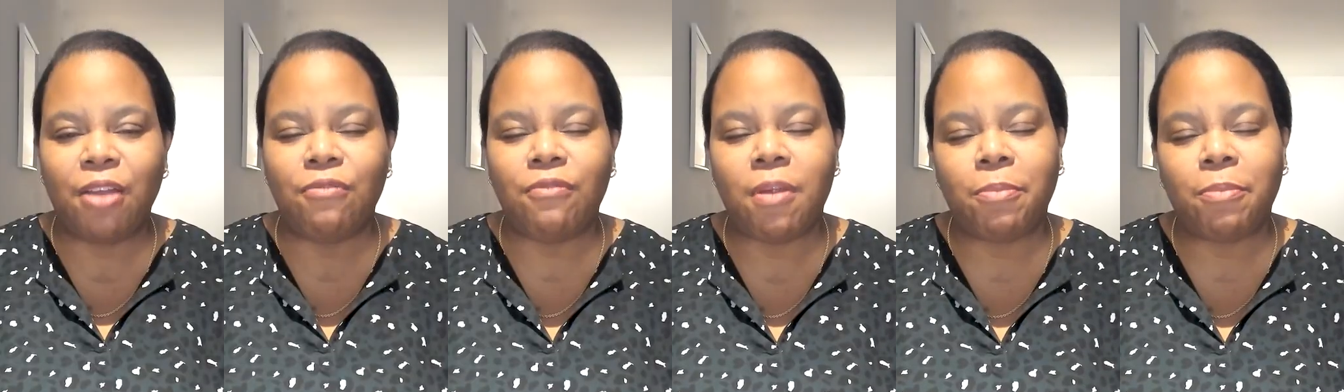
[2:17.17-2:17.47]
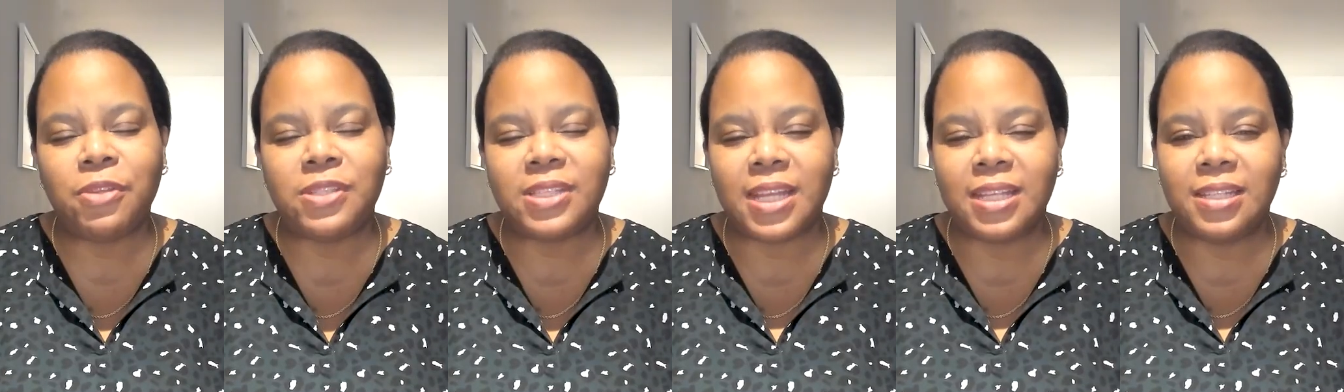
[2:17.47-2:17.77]

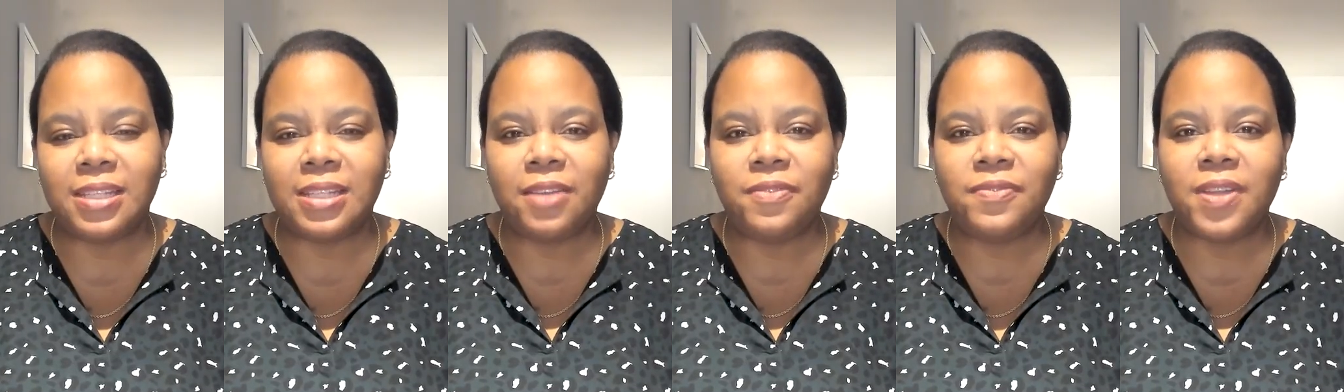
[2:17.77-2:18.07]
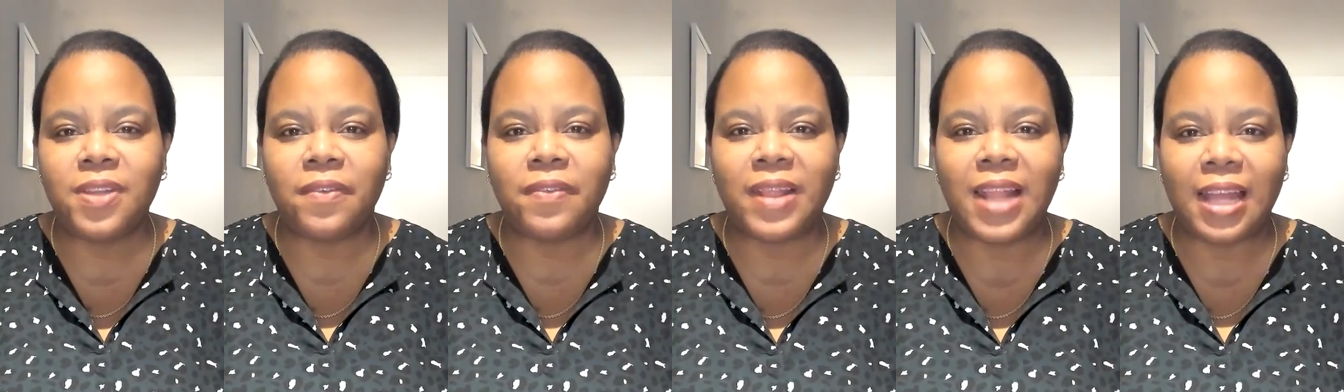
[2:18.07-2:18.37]
Representatives
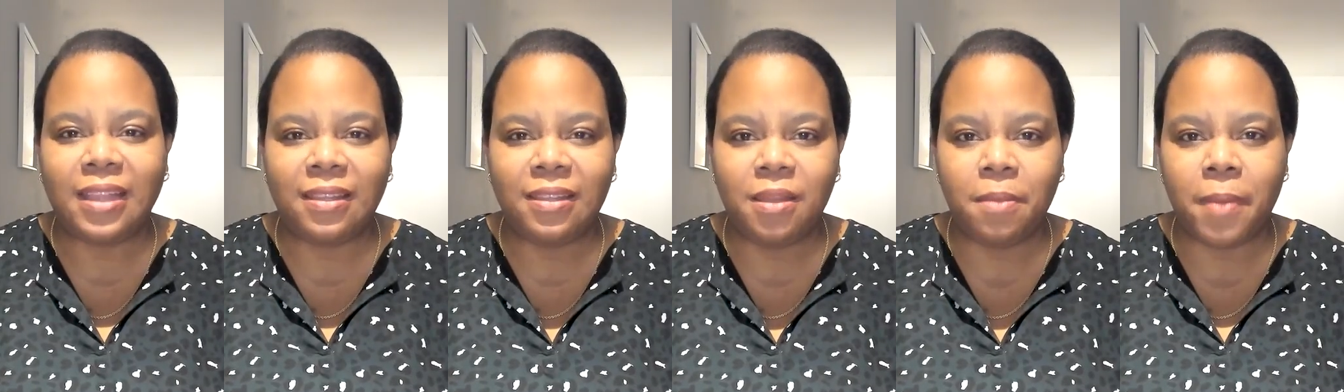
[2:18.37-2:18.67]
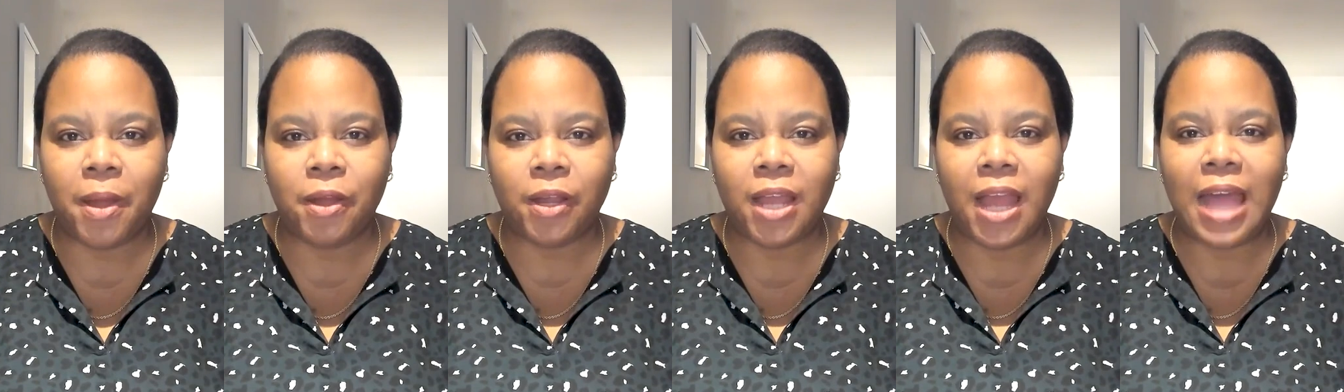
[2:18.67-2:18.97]
of Latin
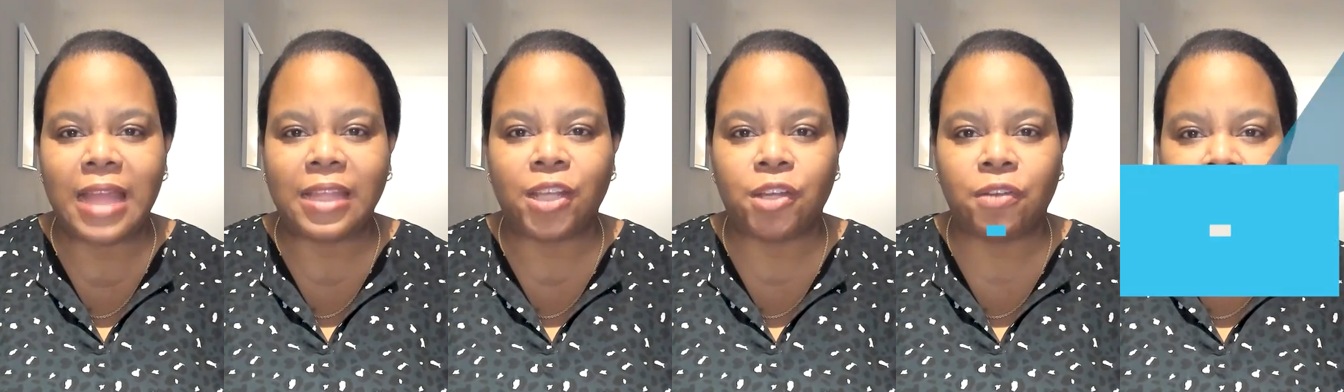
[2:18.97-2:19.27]
America and